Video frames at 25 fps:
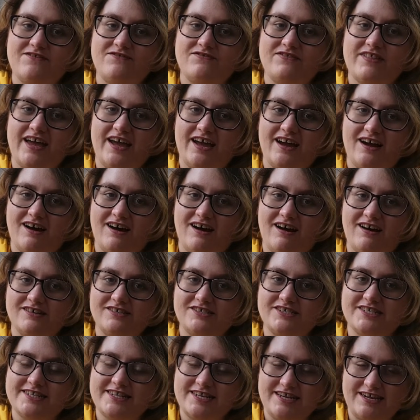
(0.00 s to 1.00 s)
they are
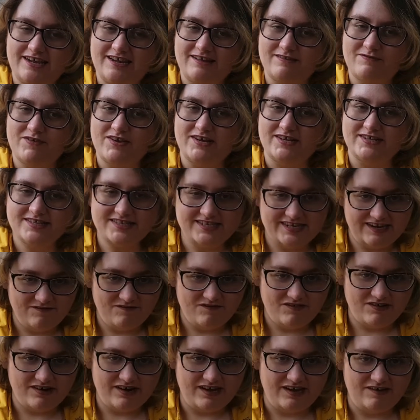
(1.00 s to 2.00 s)
seeing things
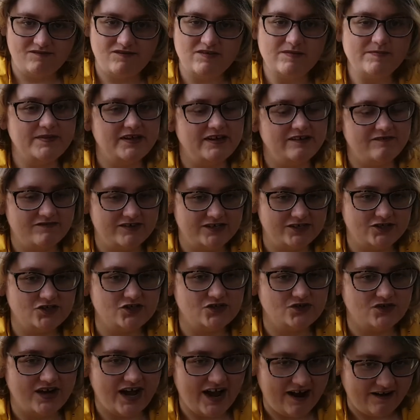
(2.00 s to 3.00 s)
differently from the
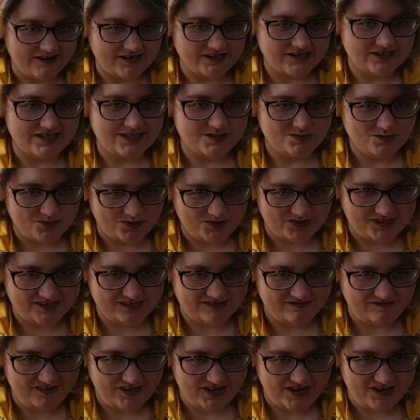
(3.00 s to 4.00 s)
original character's point
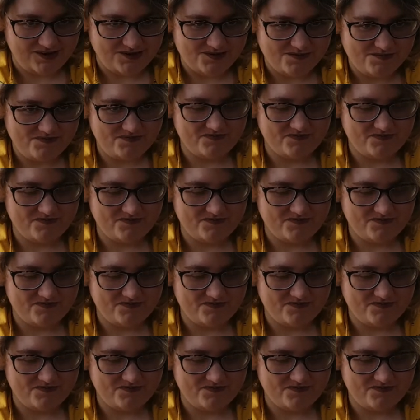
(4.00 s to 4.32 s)
of view.